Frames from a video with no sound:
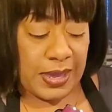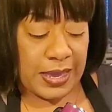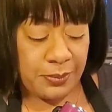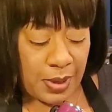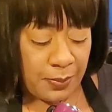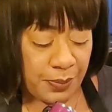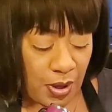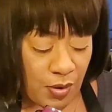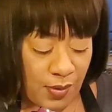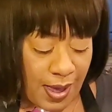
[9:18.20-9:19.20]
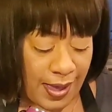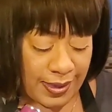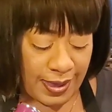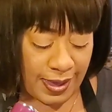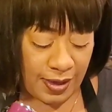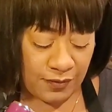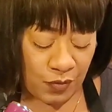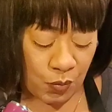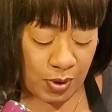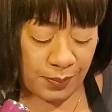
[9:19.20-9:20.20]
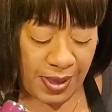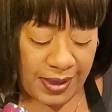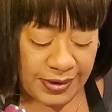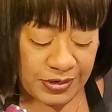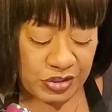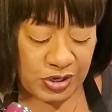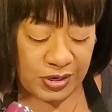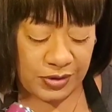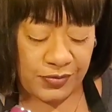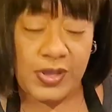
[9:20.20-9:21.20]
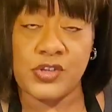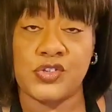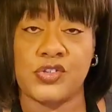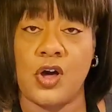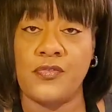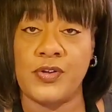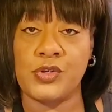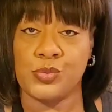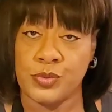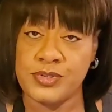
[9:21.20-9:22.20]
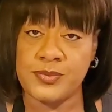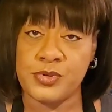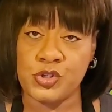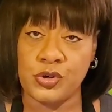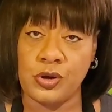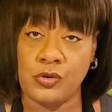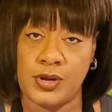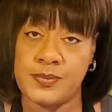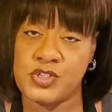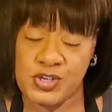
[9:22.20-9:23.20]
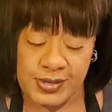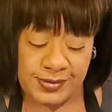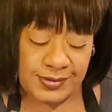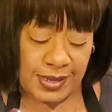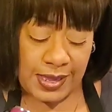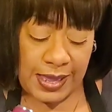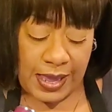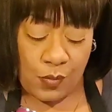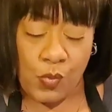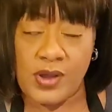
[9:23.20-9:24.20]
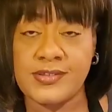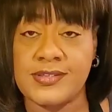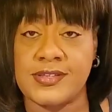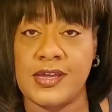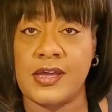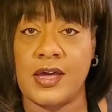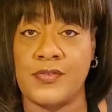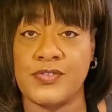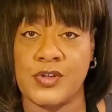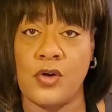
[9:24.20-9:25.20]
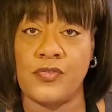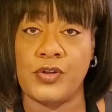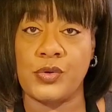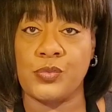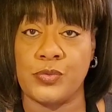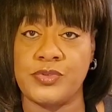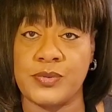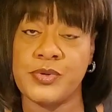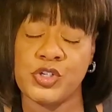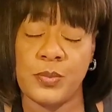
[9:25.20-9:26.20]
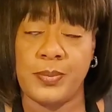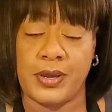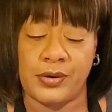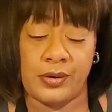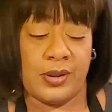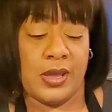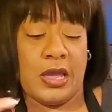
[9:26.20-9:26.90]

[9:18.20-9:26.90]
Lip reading: In my bowl, I have 1 package of softened room temperature cream cheese and 1 stick of softened room temperature butter.